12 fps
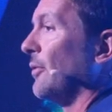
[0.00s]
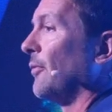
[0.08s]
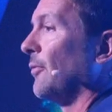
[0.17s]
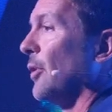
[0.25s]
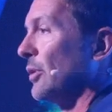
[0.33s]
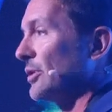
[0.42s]
the
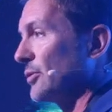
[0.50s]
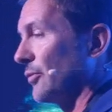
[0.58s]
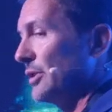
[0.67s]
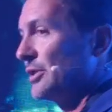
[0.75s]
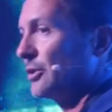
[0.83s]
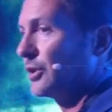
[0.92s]
focus of
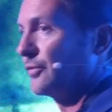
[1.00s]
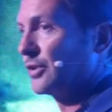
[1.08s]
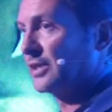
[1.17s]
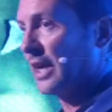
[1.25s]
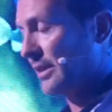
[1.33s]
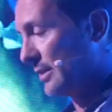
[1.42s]
research for
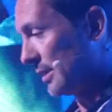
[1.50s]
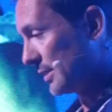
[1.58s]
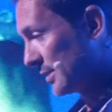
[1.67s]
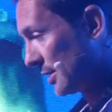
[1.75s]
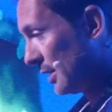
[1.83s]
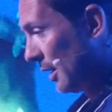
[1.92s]

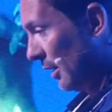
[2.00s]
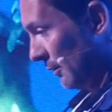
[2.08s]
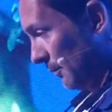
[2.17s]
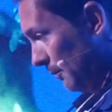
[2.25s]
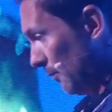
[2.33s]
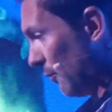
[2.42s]
scientists
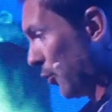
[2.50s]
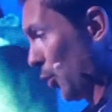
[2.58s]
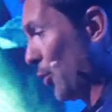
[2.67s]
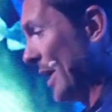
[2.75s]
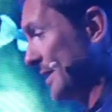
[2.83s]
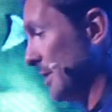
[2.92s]
for
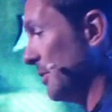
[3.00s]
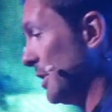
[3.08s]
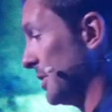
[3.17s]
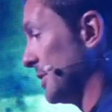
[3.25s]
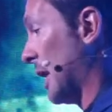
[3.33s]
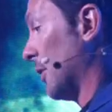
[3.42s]
quite some
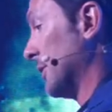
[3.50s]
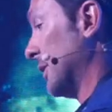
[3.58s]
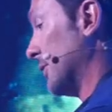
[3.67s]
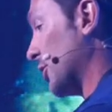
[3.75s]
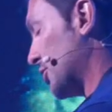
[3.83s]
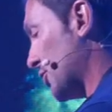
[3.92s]
years now.
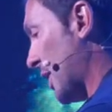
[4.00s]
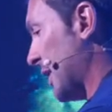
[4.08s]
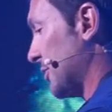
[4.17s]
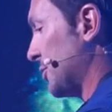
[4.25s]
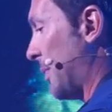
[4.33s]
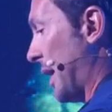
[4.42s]
They're
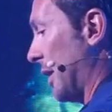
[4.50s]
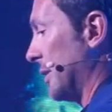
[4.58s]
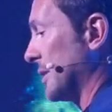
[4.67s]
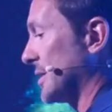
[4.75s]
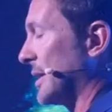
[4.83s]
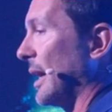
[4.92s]
trying to better
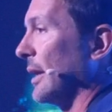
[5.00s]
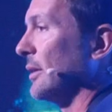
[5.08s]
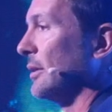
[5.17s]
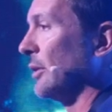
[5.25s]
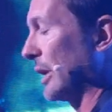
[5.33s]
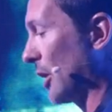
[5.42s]

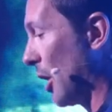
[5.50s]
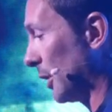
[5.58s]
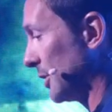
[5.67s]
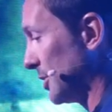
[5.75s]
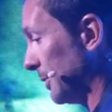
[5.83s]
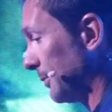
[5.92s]
understand their
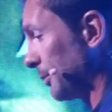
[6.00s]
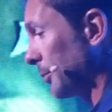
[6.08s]
ecology